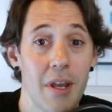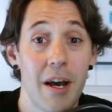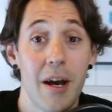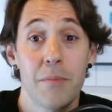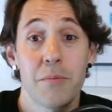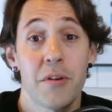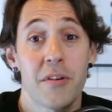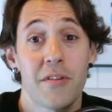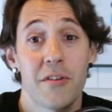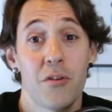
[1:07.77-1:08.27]
I'm
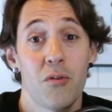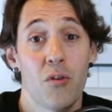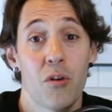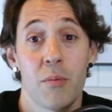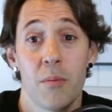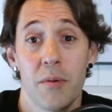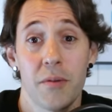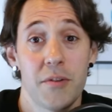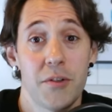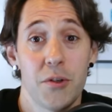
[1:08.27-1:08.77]
just a
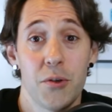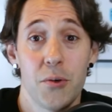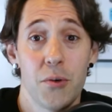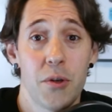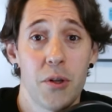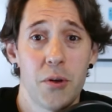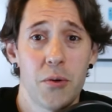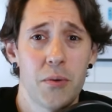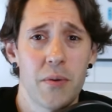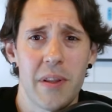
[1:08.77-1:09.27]
normal dude
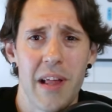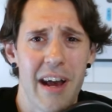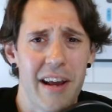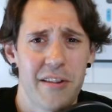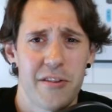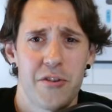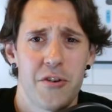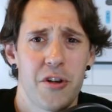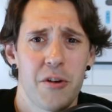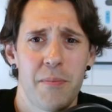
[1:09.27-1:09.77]
who
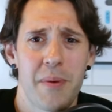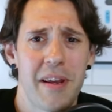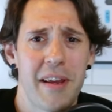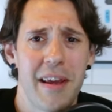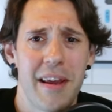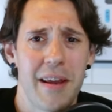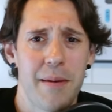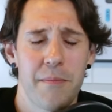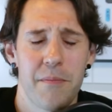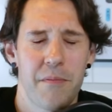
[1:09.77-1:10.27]
last year
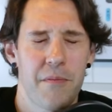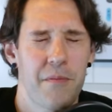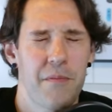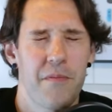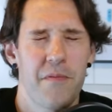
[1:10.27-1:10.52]
became